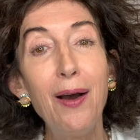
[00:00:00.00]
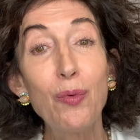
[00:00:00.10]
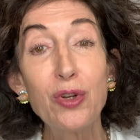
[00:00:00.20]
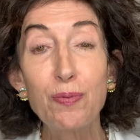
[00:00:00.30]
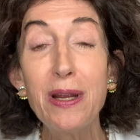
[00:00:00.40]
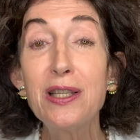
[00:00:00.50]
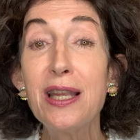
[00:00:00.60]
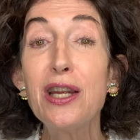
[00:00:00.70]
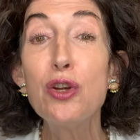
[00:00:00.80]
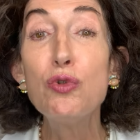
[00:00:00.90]
which means
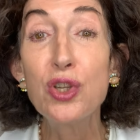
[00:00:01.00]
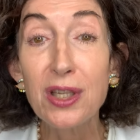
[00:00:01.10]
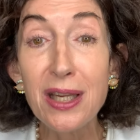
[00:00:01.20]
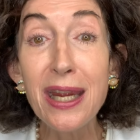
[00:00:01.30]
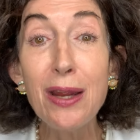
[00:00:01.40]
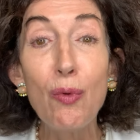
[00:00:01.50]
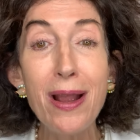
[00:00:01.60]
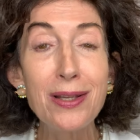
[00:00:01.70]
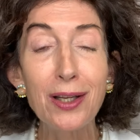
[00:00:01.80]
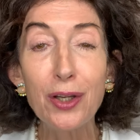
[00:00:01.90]
that you see
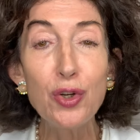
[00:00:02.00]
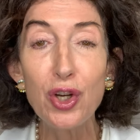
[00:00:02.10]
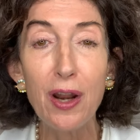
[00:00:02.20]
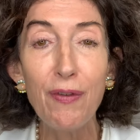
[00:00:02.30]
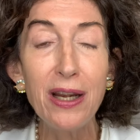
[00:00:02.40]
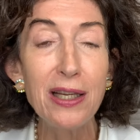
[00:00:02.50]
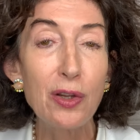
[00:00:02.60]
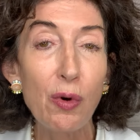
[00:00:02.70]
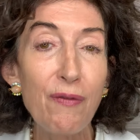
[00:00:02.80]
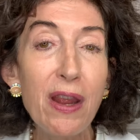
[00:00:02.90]
resolution of any
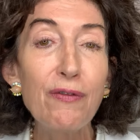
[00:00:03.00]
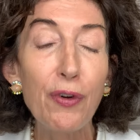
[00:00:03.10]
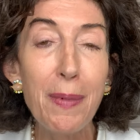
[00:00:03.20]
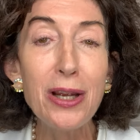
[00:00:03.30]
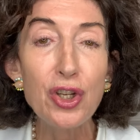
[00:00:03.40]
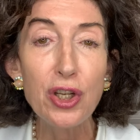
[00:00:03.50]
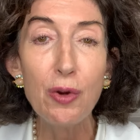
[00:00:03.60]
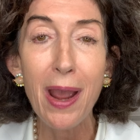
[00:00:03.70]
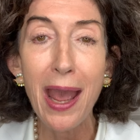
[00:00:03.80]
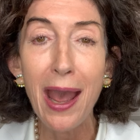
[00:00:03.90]
sort of inflammation you
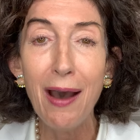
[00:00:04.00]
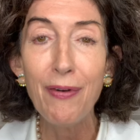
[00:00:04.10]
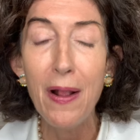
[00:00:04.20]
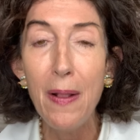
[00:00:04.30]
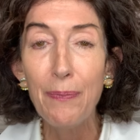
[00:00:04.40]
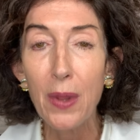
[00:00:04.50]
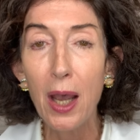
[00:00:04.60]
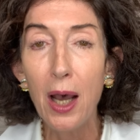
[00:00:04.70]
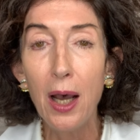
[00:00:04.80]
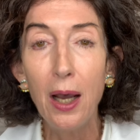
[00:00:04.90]
have,
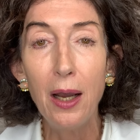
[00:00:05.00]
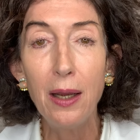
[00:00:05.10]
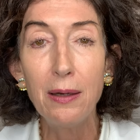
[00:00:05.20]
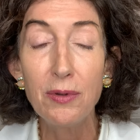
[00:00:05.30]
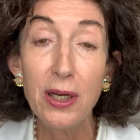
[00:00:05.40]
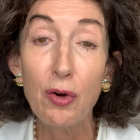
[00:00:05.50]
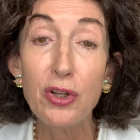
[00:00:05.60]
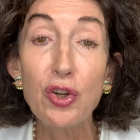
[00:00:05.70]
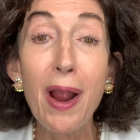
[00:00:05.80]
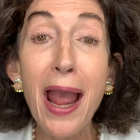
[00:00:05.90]

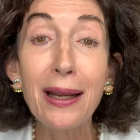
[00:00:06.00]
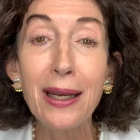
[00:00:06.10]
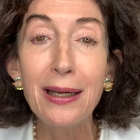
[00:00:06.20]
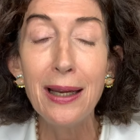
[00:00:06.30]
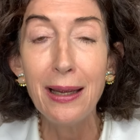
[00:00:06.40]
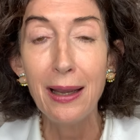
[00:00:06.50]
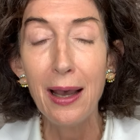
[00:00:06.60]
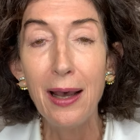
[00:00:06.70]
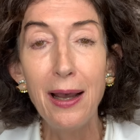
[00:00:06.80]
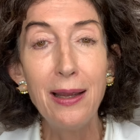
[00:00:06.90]
decrease your acne,
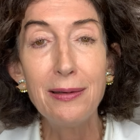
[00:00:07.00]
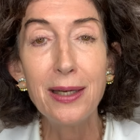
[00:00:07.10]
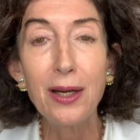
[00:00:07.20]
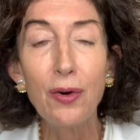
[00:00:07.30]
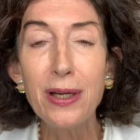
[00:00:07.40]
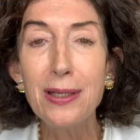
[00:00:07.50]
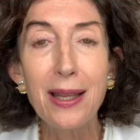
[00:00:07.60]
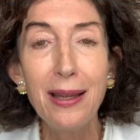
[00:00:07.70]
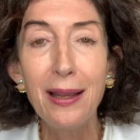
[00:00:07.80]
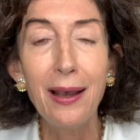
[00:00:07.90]
decrease
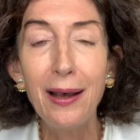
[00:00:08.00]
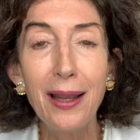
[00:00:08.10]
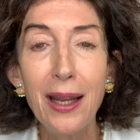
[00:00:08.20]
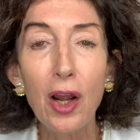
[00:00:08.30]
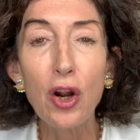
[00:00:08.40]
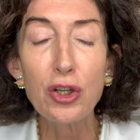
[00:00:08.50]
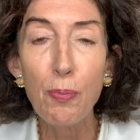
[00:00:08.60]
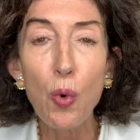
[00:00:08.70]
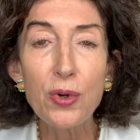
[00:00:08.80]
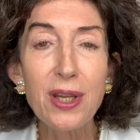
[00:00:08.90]
enlarged
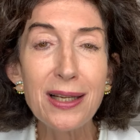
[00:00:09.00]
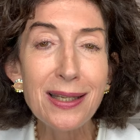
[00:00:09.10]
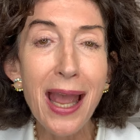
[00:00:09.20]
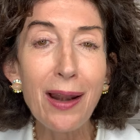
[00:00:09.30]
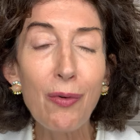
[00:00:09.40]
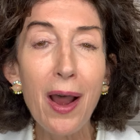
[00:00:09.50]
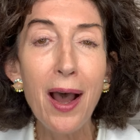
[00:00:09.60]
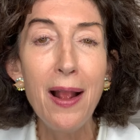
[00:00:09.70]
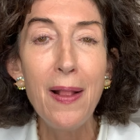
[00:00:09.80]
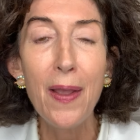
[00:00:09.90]
pores,
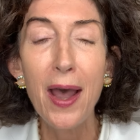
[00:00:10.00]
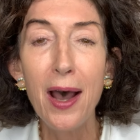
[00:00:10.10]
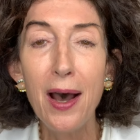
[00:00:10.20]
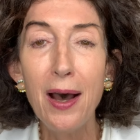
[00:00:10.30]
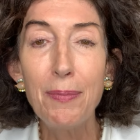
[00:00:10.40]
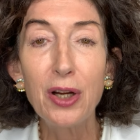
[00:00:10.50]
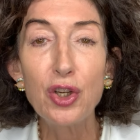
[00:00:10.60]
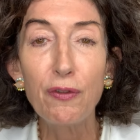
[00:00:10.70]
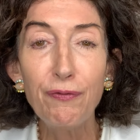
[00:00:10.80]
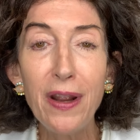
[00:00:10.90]
etc., because
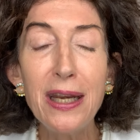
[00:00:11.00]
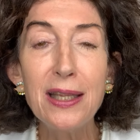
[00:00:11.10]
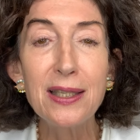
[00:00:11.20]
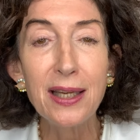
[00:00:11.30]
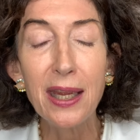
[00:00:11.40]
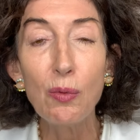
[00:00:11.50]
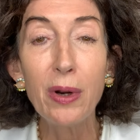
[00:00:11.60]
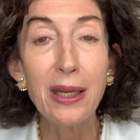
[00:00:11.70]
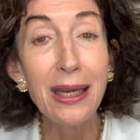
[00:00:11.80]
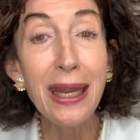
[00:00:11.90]
you're feeding the skin what
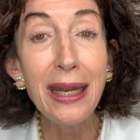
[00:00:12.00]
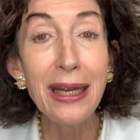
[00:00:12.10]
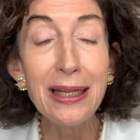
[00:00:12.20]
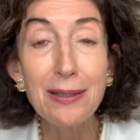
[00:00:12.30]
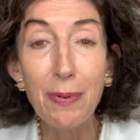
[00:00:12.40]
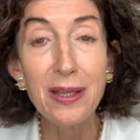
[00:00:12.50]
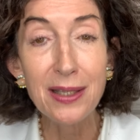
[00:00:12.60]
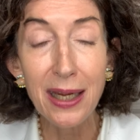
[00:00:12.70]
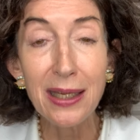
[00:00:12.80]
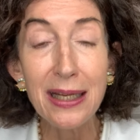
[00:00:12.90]
it needs, but the
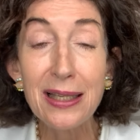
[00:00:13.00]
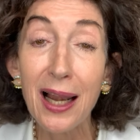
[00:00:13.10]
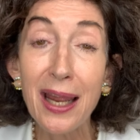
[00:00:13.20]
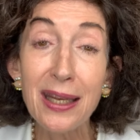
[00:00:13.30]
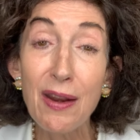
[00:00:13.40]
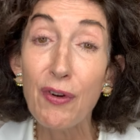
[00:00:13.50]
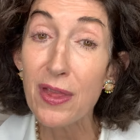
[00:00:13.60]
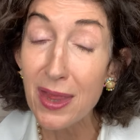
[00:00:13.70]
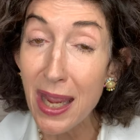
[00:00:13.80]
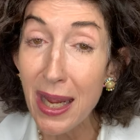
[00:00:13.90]
skin needs a lot of
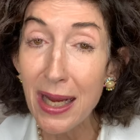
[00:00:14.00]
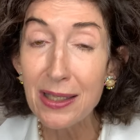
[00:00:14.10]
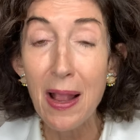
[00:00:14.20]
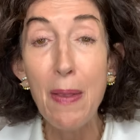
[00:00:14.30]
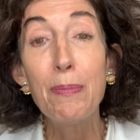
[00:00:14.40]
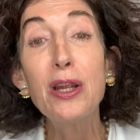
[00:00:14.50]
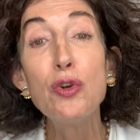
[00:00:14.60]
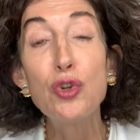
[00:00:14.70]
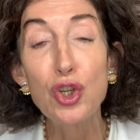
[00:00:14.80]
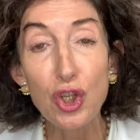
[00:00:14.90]
different things. But you
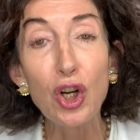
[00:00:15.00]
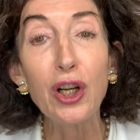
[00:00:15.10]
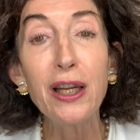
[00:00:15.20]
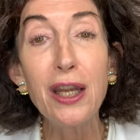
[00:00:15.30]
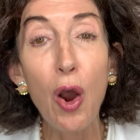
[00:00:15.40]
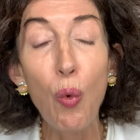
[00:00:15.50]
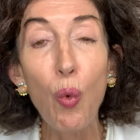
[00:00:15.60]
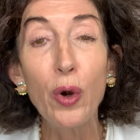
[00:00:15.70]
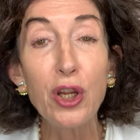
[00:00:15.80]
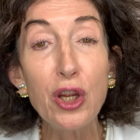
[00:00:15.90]
certainly don't
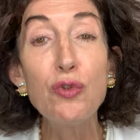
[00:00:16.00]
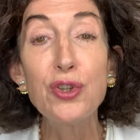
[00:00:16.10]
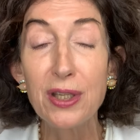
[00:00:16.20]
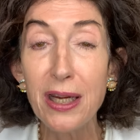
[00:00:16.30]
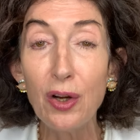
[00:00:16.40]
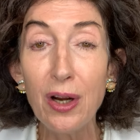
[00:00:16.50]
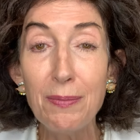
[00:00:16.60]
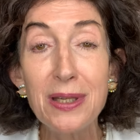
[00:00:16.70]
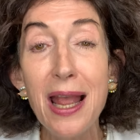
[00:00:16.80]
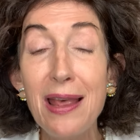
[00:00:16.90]
want to use
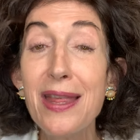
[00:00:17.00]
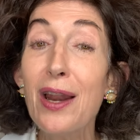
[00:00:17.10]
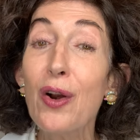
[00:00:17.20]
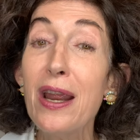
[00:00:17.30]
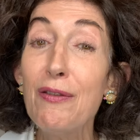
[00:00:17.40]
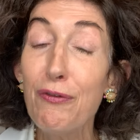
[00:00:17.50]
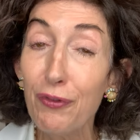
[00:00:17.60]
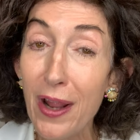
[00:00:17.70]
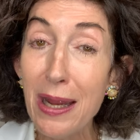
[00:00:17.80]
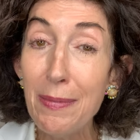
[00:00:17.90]
serums that are
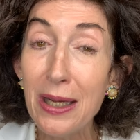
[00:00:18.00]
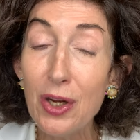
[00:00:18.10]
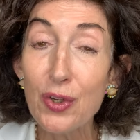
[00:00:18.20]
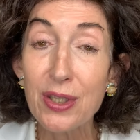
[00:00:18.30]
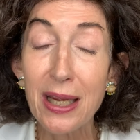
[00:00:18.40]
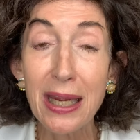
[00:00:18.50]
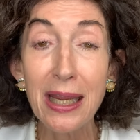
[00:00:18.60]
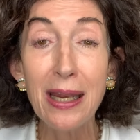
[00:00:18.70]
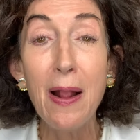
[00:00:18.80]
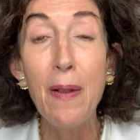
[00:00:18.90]
inflaming your
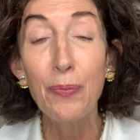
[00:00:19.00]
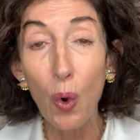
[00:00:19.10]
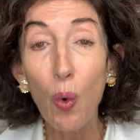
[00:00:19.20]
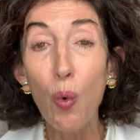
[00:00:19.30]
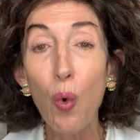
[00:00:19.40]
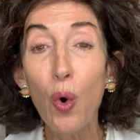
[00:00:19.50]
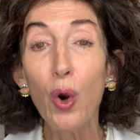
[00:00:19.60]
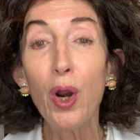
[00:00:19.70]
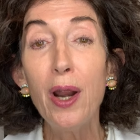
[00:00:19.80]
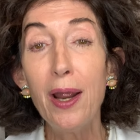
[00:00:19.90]
skin
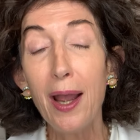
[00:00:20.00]
or